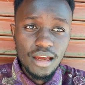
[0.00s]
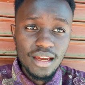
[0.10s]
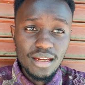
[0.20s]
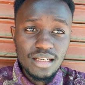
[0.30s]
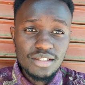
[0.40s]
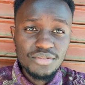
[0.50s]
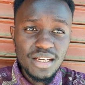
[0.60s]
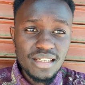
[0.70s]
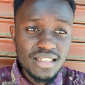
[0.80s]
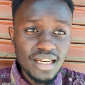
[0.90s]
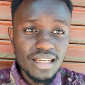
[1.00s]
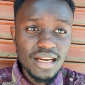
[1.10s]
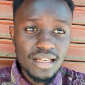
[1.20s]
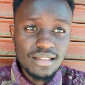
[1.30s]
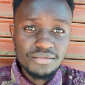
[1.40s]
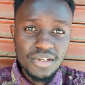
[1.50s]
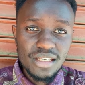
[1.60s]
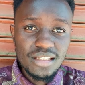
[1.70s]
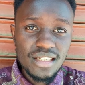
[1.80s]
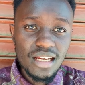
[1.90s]
and it's very sad guys it's
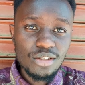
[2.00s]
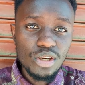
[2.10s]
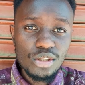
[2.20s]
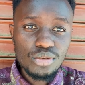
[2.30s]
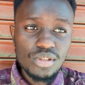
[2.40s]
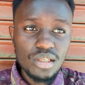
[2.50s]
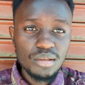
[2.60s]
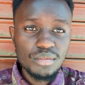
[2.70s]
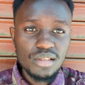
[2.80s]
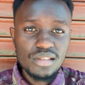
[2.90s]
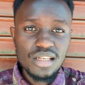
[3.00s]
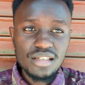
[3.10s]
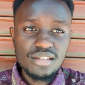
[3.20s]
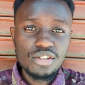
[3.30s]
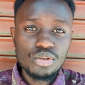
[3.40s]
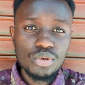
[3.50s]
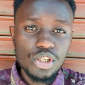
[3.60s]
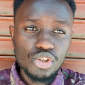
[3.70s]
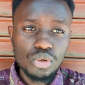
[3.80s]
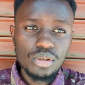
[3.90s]
very sad going to see him in such a
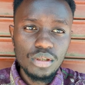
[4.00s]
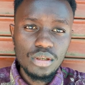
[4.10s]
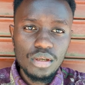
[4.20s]
situation